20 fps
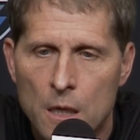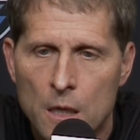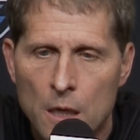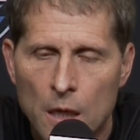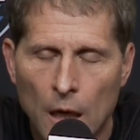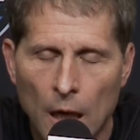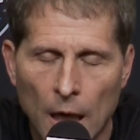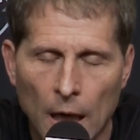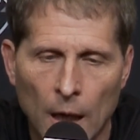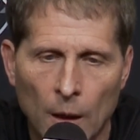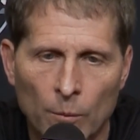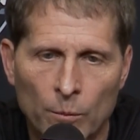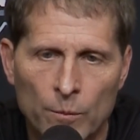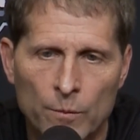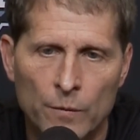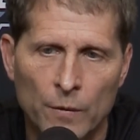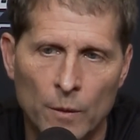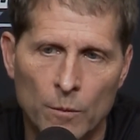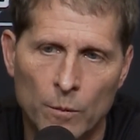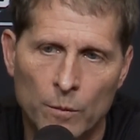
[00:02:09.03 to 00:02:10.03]
Um,
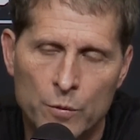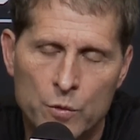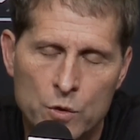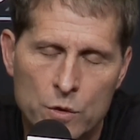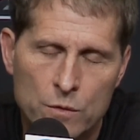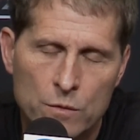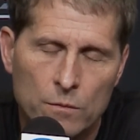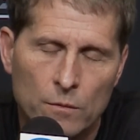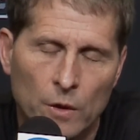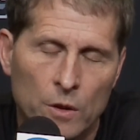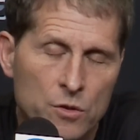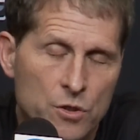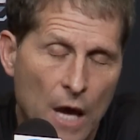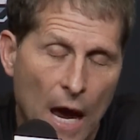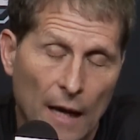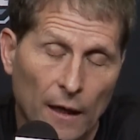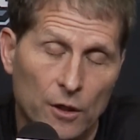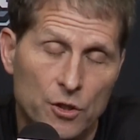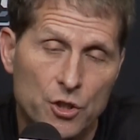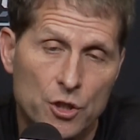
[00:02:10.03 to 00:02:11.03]

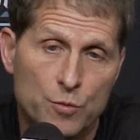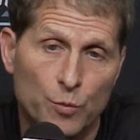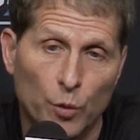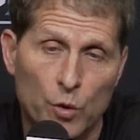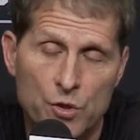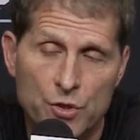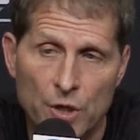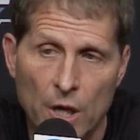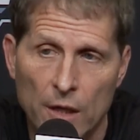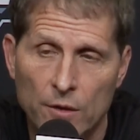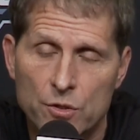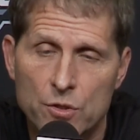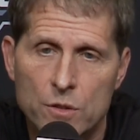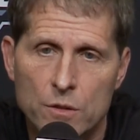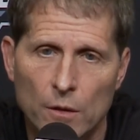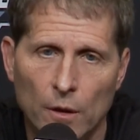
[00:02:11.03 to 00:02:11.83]
Gonzaga just presents